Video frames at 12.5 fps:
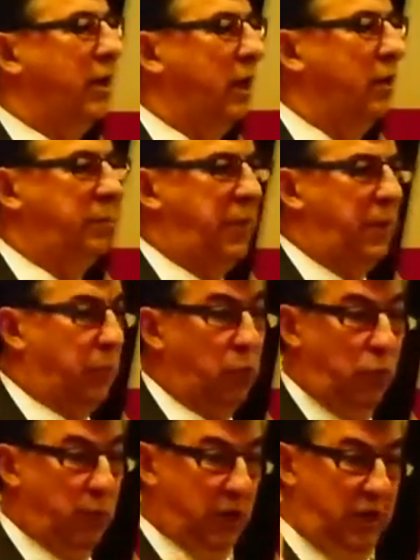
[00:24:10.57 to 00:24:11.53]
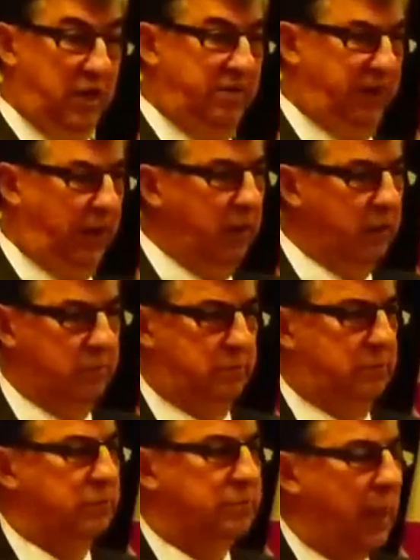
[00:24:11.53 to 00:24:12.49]
young people who are leaving
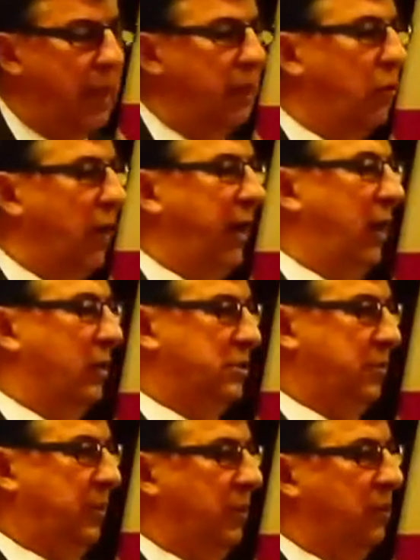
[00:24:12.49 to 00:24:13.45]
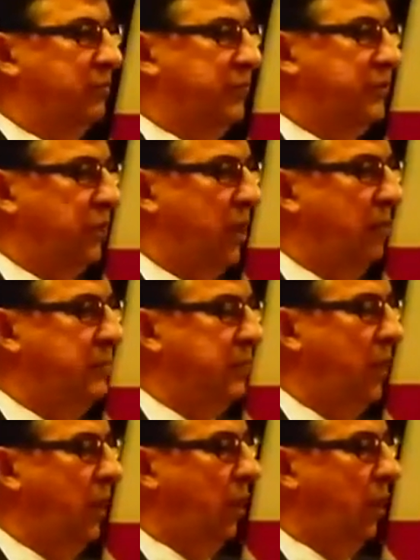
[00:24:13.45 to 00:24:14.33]
and going elsewhere to look for jobs?